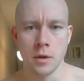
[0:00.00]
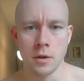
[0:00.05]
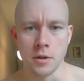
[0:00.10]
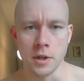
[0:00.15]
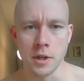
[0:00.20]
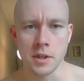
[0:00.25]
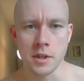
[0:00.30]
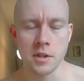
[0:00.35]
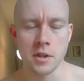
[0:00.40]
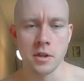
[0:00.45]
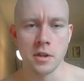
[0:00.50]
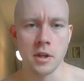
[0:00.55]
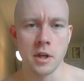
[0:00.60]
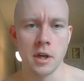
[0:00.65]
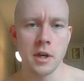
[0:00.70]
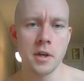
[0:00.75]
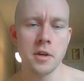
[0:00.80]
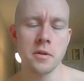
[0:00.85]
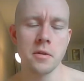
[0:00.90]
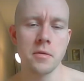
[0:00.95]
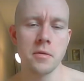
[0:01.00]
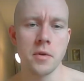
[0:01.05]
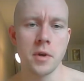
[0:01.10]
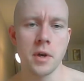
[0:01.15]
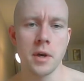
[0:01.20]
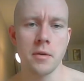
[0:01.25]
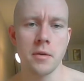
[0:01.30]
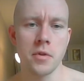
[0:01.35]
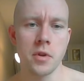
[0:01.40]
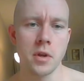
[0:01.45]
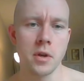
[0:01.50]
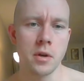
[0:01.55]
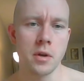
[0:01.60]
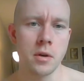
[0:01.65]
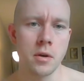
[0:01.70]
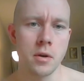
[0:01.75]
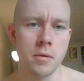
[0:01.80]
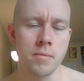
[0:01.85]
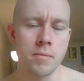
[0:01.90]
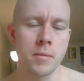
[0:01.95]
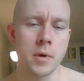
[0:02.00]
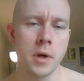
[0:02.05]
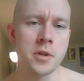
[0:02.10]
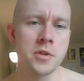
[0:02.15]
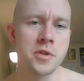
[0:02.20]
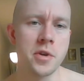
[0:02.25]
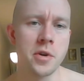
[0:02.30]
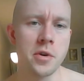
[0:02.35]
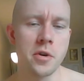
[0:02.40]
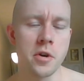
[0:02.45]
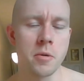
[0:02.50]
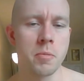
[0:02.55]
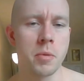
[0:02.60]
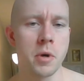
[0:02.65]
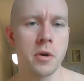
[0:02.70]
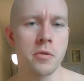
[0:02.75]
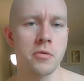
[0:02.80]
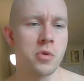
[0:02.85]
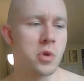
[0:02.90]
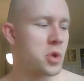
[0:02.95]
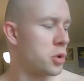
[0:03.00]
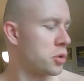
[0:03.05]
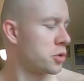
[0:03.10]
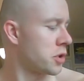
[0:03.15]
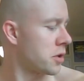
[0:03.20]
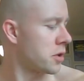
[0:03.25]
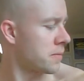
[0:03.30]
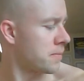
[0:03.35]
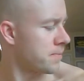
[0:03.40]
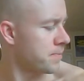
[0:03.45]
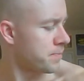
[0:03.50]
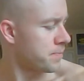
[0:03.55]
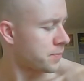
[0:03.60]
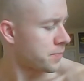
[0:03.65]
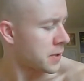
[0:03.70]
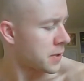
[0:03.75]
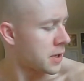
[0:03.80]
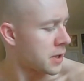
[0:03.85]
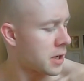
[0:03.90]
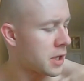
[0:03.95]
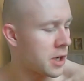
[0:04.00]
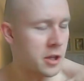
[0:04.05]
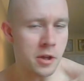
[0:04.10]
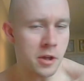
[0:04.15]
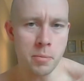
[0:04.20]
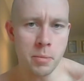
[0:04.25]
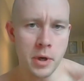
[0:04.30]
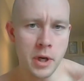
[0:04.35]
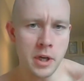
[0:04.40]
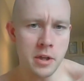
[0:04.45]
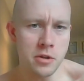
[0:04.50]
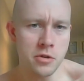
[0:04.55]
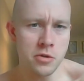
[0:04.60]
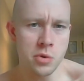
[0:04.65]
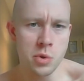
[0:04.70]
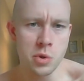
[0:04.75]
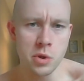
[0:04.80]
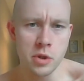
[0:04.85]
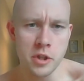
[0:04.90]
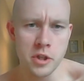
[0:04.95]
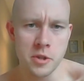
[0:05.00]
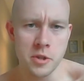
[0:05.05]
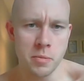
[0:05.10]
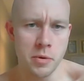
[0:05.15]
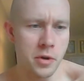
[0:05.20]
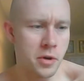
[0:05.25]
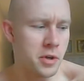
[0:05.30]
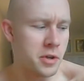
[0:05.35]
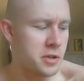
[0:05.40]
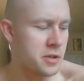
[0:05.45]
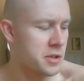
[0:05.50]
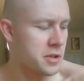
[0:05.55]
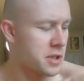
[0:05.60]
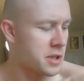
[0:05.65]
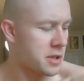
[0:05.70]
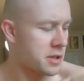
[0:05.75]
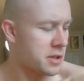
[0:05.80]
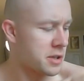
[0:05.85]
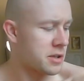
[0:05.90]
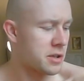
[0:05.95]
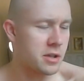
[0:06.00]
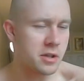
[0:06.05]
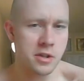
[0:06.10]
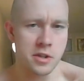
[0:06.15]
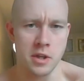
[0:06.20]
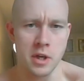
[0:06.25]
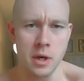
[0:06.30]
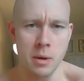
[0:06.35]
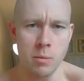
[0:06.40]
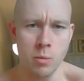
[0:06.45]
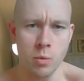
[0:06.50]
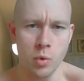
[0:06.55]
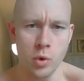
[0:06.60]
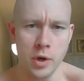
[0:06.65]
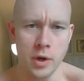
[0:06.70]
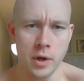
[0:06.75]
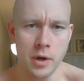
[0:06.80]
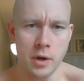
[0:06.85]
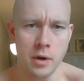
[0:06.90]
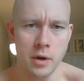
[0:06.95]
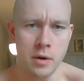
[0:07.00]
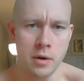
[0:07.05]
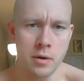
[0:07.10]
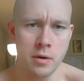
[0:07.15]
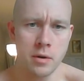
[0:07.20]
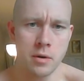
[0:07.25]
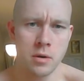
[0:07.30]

Next in line we have the anterior part of the shoulder, and the pain is usually experienced somewhere